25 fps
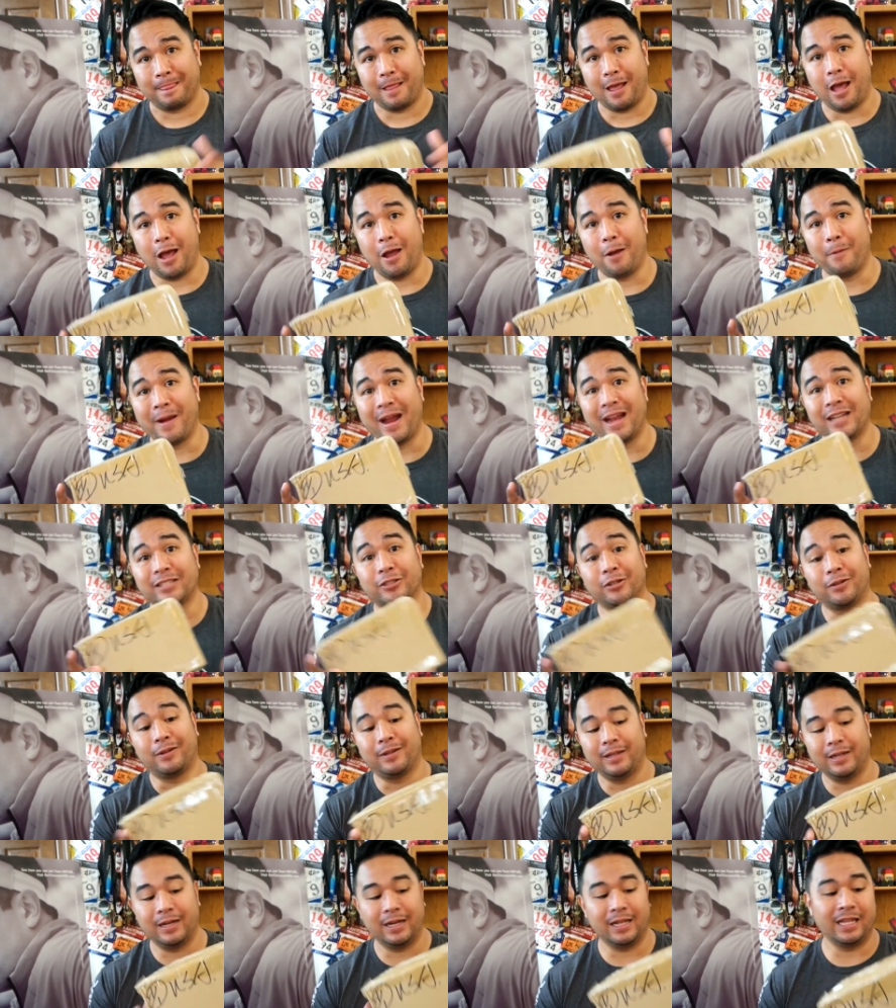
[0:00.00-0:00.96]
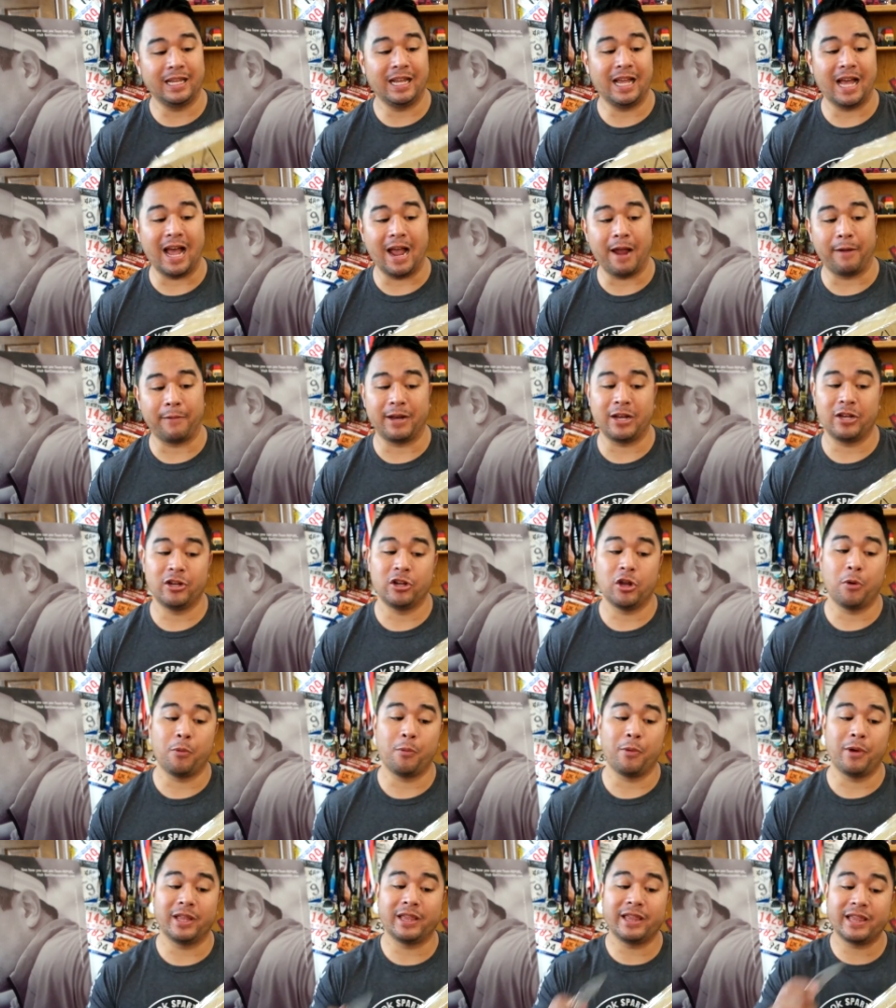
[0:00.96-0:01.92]
Alright, so clearly I already know
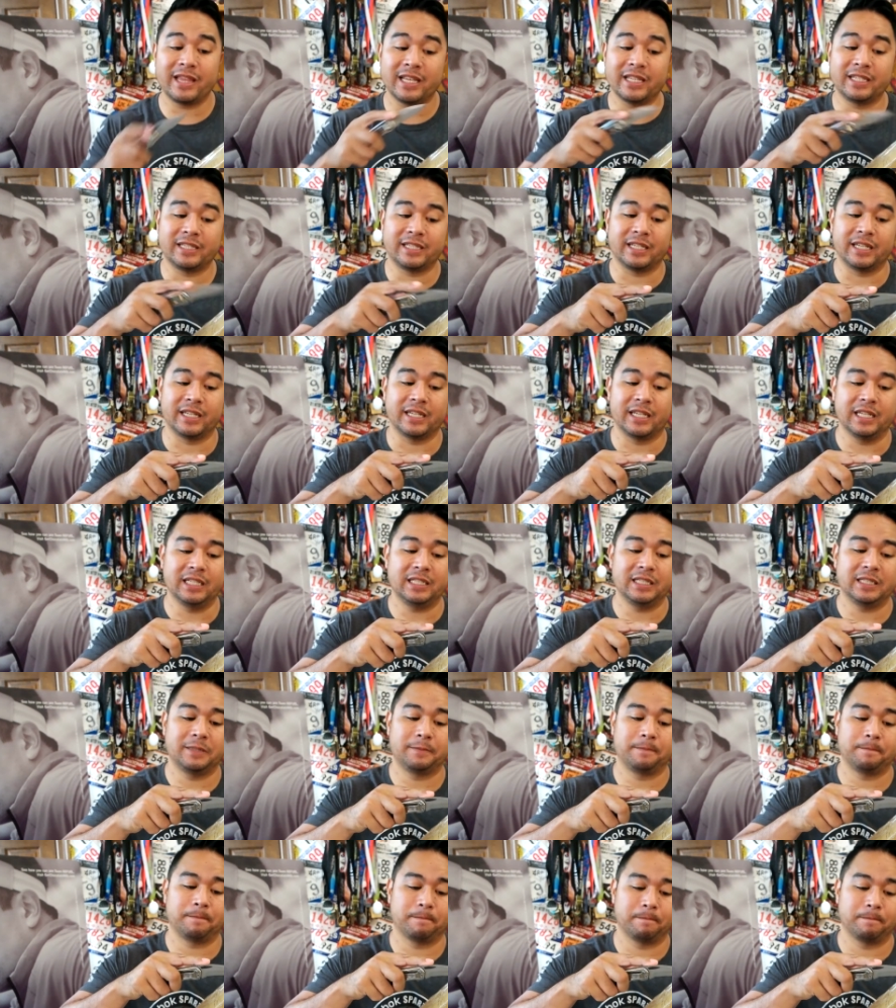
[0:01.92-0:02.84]
what this is,